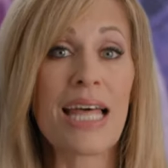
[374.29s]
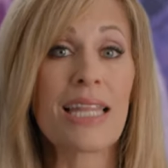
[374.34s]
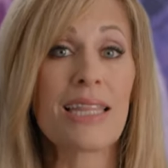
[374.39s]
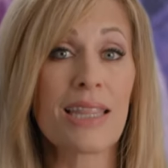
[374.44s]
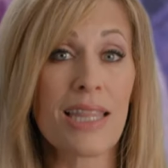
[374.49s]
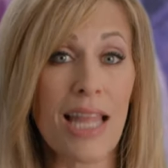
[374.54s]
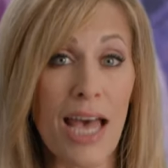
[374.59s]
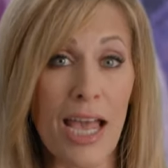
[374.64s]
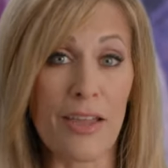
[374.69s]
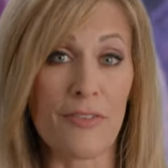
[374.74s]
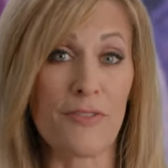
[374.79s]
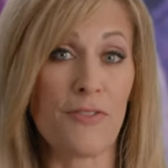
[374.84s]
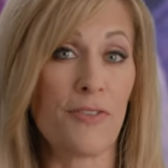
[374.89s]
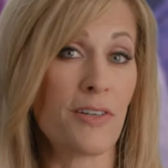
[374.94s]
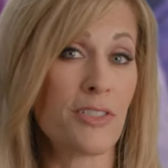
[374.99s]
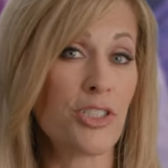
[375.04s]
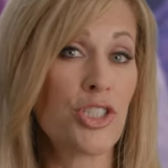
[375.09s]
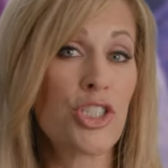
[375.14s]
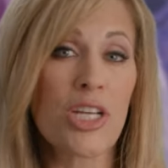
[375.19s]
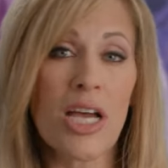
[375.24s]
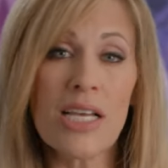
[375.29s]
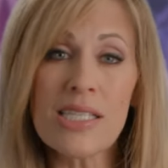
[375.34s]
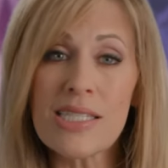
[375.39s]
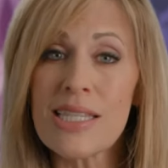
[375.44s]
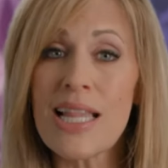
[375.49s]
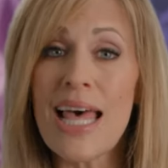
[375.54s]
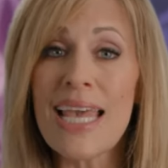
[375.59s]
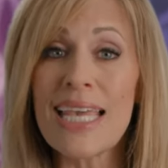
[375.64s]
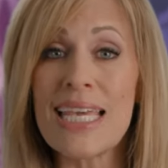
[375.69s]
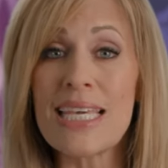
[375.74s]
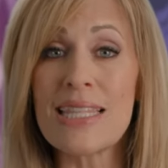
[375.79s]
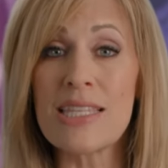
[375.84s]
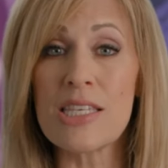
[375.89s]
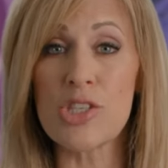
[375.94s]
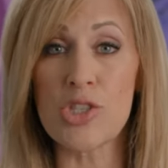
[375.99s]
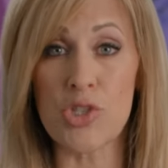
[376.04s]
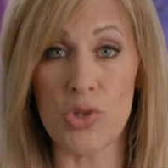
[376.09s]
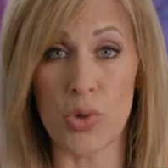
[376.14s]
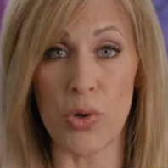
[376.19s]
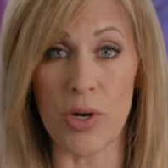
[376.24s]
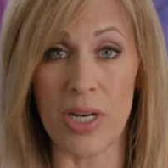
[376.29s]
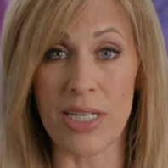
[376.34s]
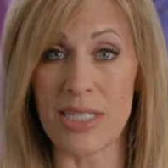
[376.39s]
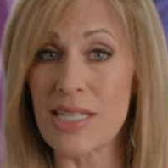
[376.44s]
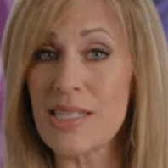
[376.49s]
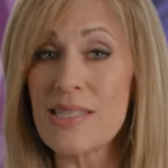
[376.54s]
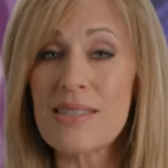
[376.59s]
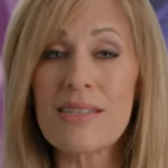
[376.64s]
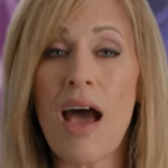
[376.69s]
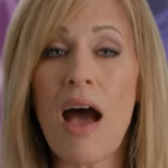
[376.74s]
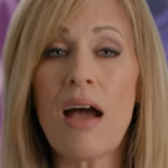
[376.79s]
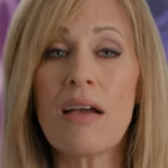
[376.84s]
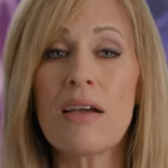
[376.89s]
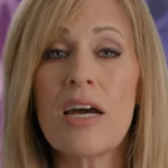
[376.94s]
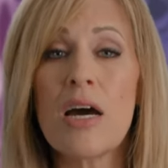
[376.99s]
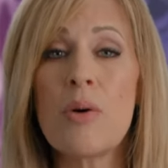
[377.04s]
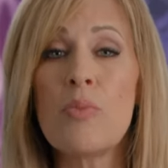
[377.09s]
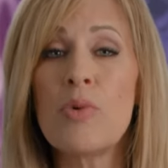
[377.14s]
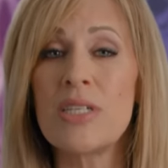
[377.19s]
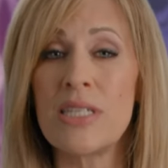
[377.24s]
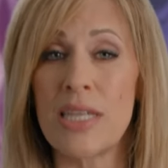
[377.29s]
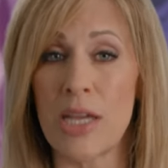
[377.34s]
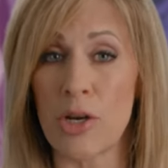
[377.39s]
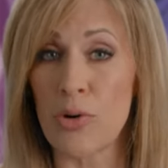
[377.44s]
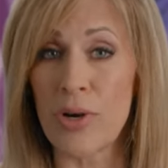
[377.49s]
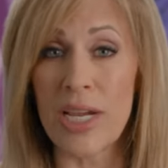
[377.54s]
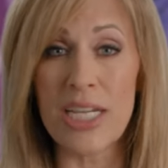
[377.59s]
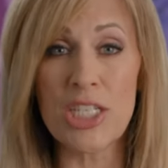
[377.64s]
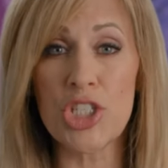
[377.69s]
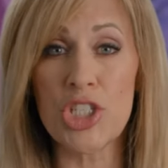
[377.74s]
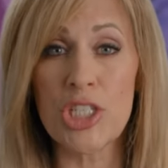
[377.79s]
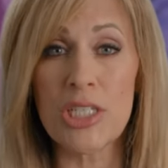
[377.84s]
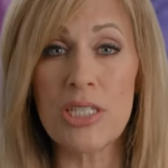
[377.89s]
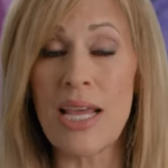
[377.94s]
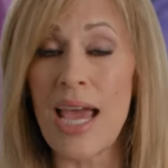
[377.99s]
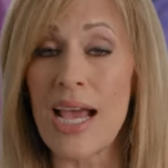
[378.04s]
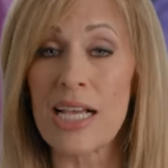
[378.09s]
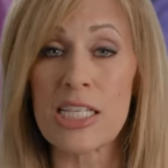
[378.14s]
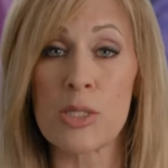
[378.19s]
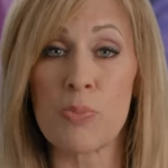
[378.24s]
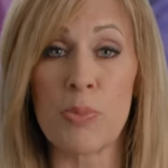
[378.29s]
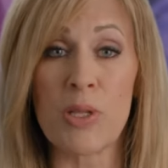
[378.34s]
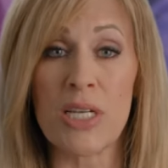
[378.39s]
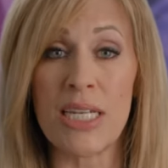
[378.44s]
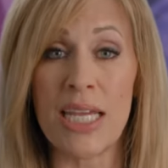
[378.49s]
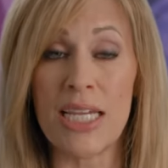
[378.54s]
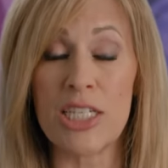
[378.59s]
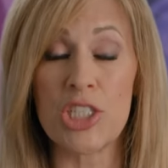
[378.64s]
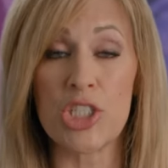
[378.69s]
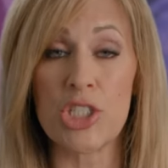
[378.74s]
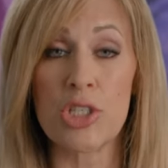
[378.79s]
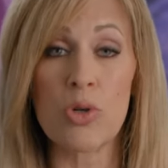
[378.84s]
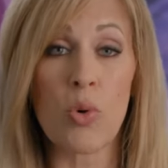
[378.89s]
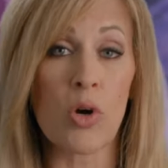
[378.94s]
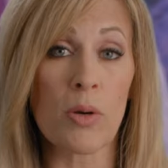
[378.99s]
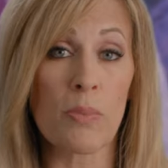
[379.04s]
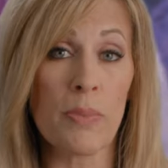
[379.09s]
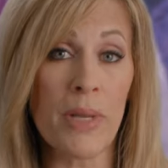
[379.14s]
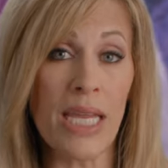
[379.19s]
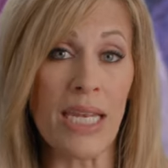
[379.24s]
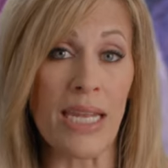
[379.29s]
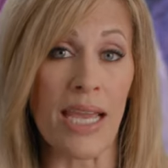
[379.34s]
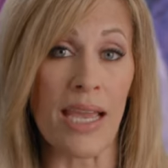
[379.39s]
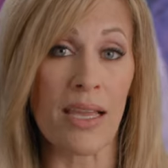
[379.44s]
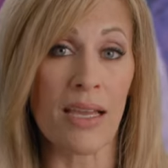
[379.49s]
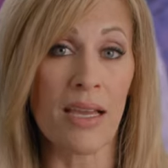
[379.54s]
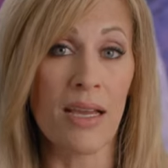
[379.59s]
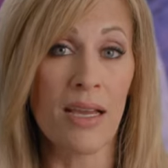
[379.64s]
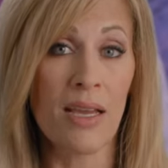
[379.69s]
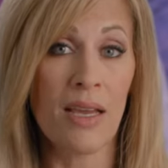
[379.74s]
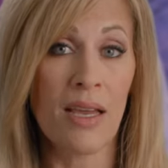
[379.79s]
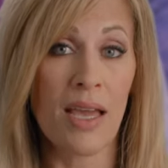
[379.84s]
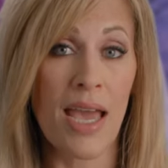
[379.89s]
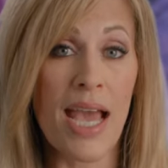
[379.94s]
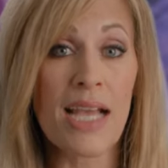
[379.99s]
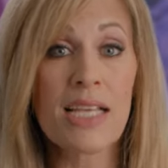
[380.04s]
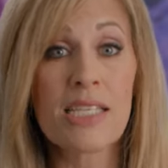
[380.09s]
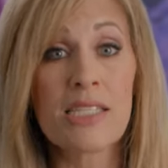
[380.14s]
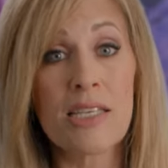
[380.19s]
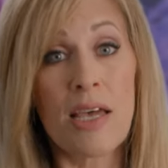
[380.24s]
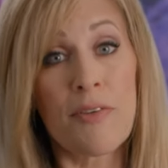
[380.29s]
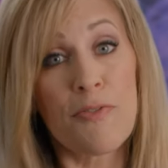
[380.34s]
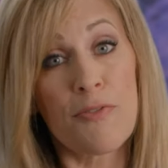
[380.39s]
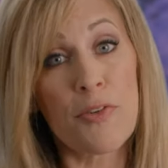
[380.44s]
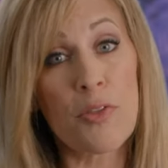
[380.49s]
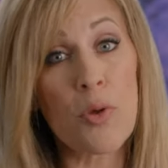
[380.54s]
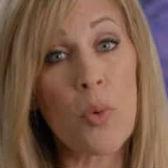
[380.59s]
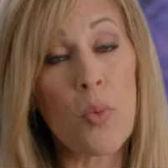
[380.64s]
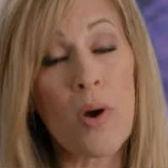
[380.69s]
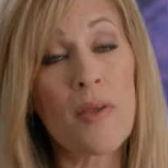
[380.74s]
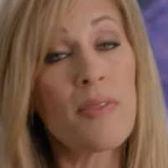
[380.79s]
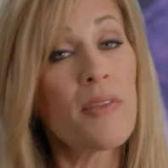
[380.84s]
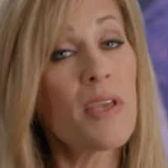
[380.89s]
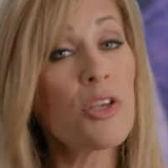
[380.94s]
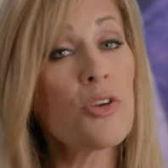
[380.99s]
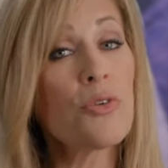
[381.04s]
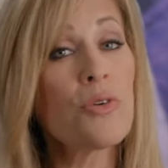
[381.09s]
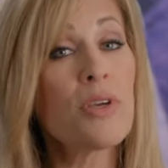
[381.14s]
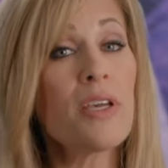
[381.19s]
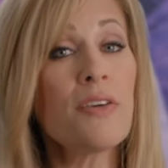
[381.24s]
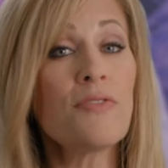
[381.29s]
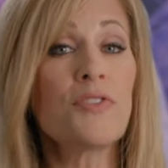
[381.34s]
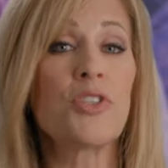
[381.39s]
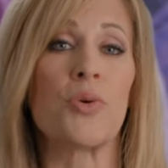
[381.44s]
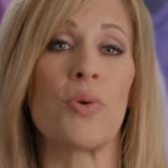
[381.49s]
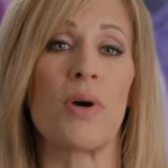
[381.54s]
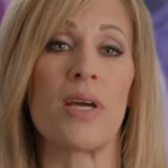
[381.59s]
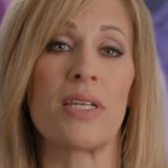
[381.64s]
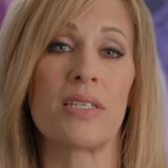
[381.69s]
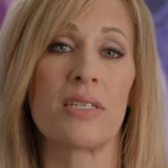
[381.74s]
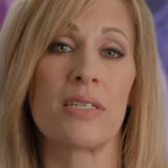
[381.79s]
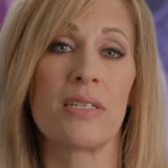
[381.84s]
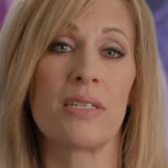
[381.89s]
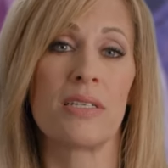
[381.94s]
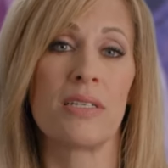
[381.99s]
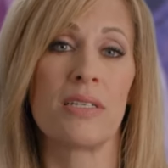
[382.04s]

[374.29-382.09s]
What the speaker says: Life, just like in the story, does not come with narration, explanation, or meaning, except for the one that you give to it.